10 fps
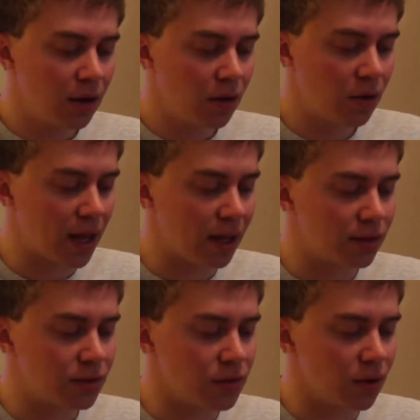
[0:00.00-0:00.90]
Okay,
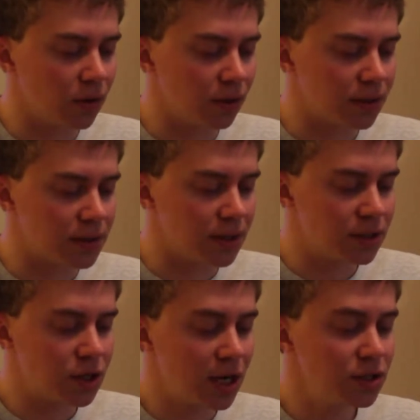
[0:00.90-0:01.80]
so let's see.
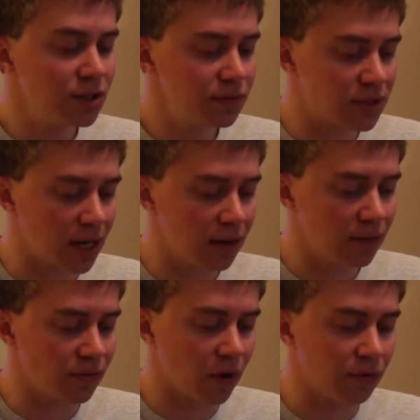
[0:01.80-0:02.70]
Changes of state
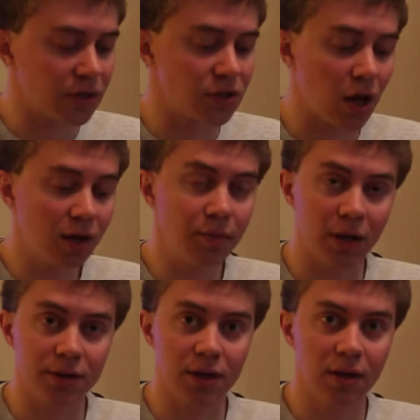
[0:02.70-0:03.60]
involve a solid
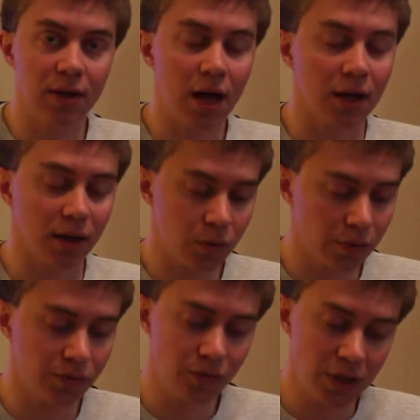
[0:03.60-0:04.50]
melting, a
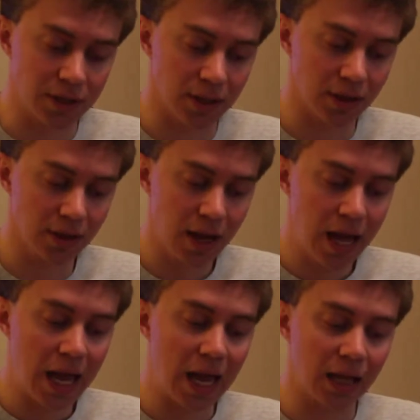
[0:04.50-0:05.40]
liquid freezing,
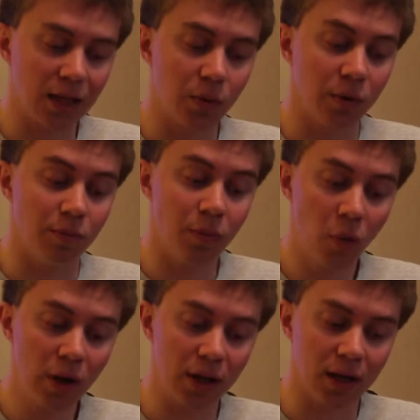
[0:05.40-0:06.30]
a liquid
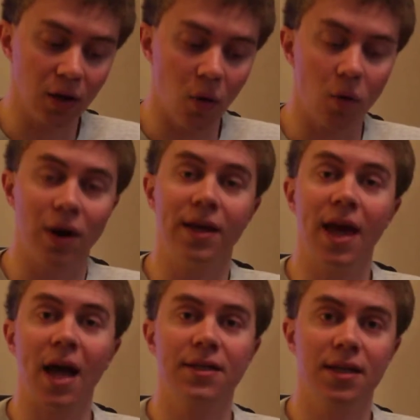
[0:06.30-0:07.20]
boiling, or a
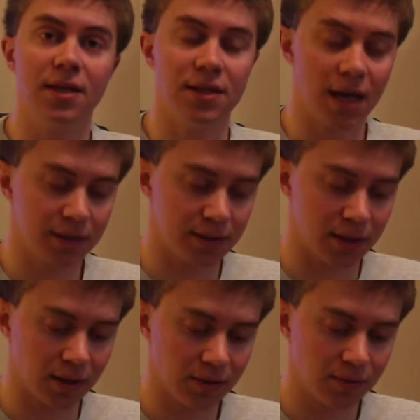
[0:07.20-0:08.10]
gas condensing.